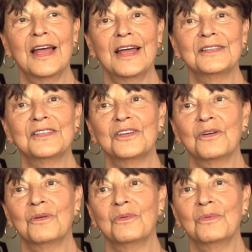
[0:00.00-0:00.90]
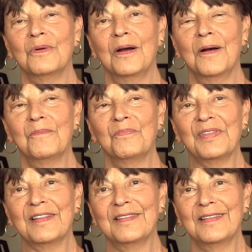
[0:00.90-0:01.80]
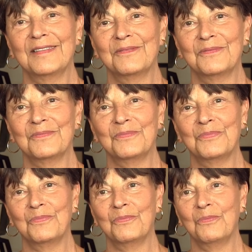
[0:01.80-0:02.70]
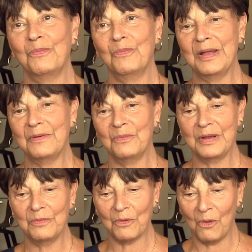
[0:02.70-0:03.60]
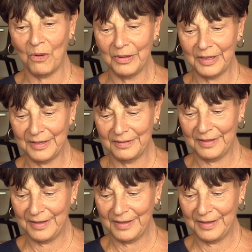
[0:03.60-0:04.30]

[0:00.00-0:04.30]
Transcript: and so um, we we were all in